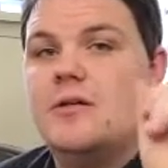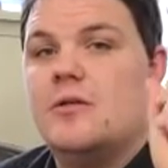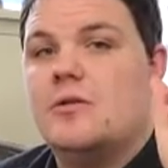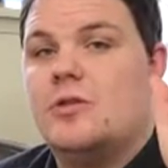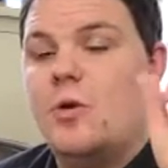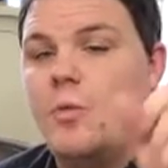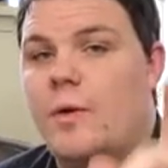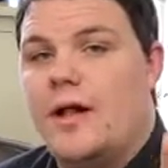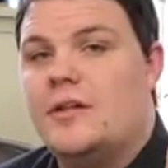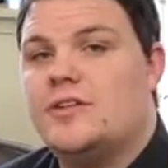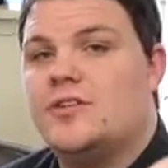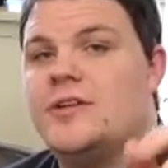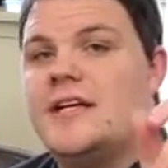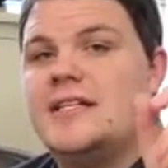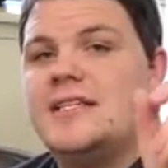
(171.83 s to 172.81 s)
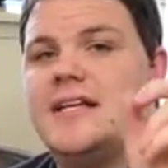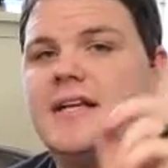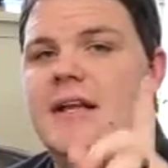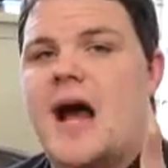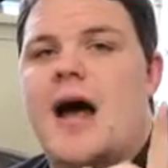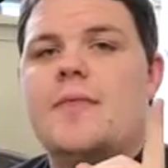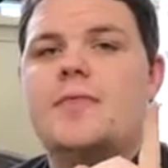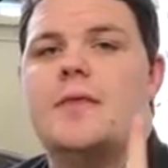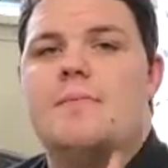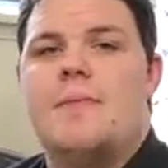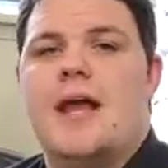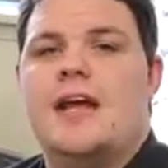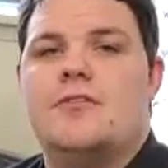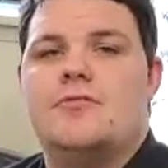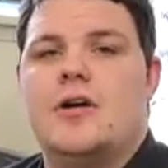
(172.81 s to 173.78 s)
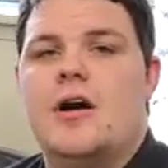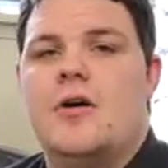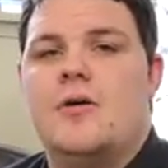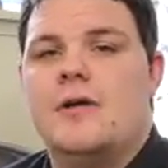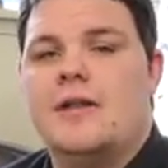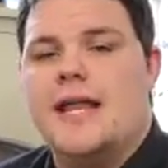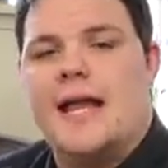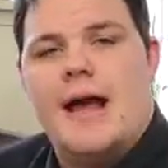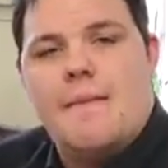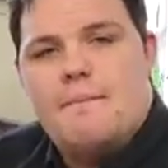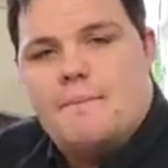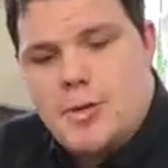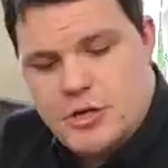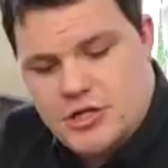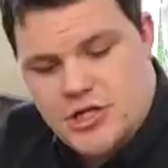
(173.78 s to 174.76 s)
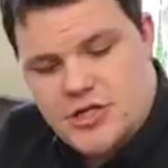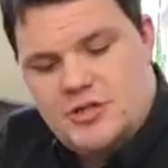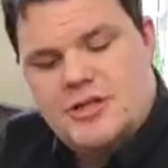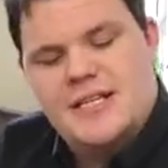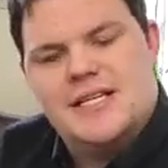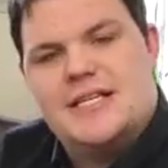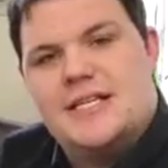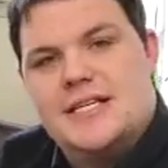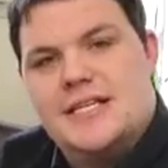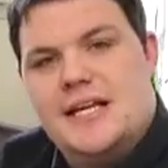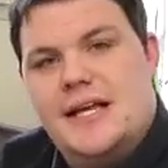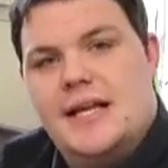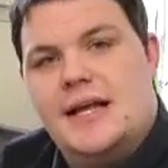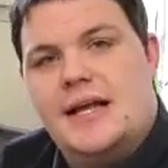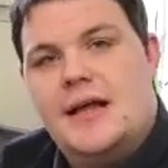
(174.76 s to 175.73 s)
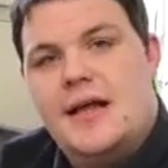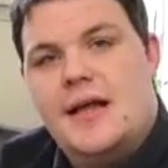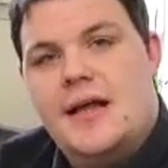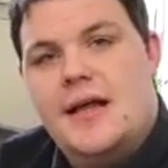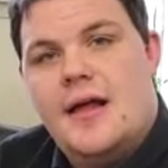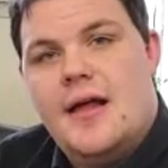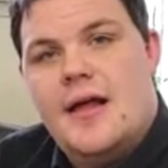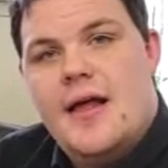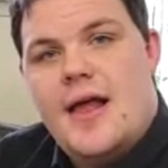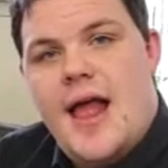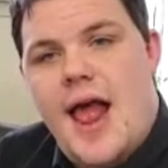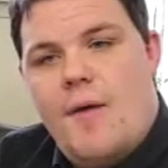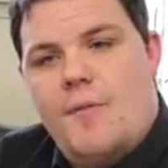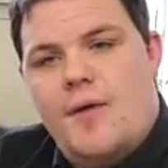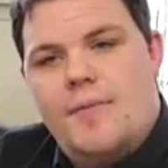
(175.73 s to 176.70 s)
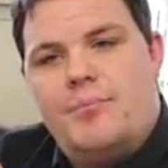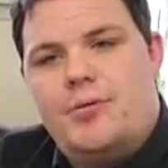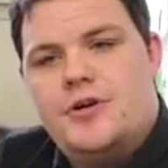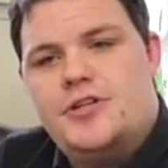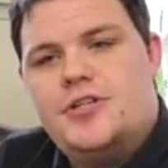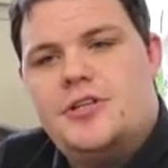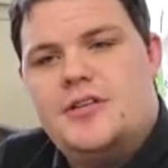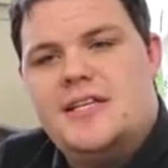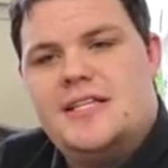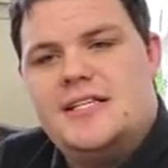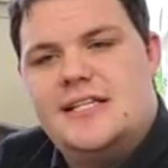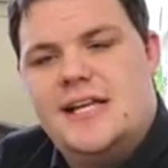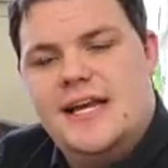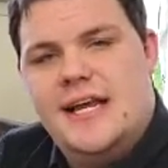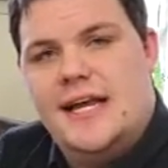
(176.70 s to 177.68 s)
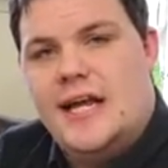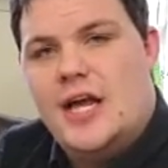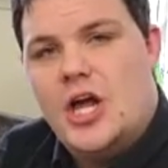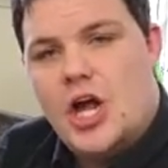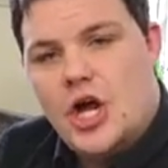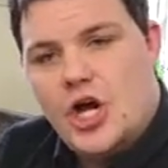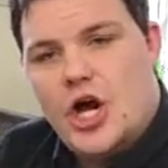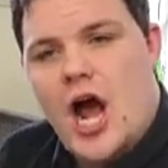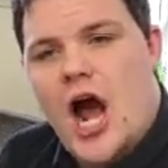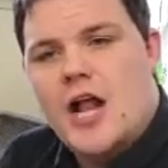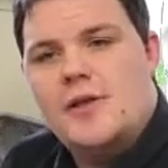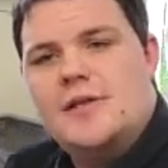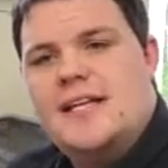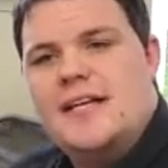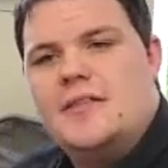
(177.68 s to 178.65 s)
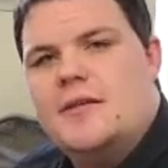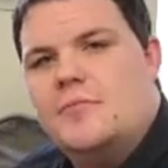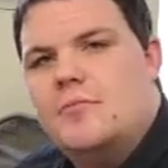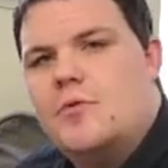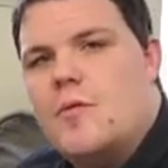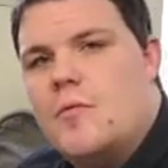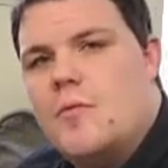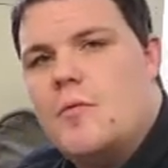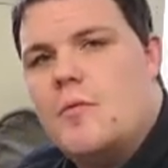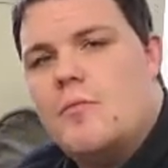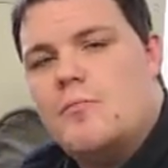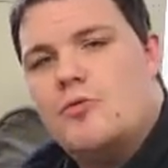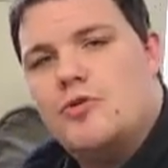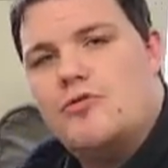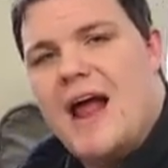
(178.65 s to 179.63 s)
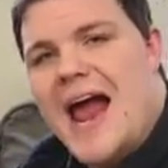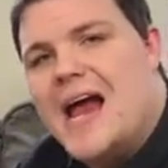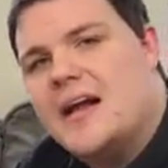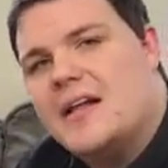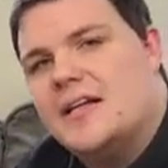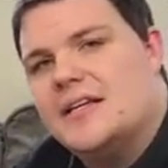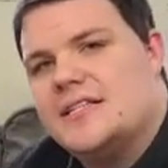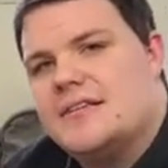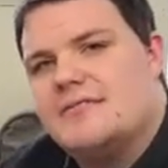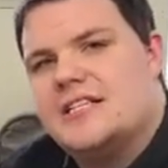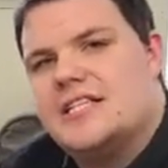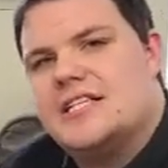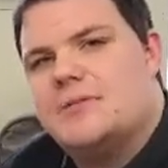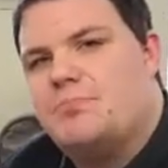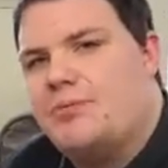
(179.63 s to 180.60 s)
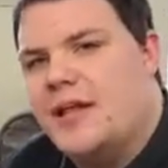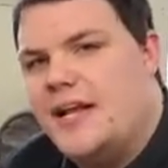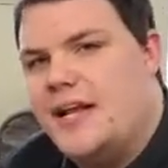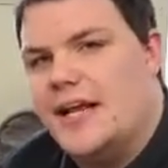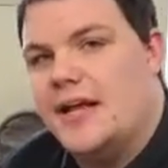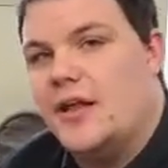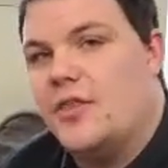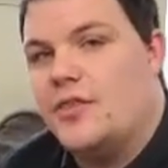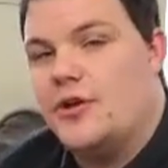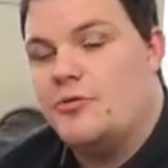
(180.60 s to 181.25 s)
wilderness and not the main road, they got pushed to the sea. And when pushed to the sea, God did the miraculous of splitting the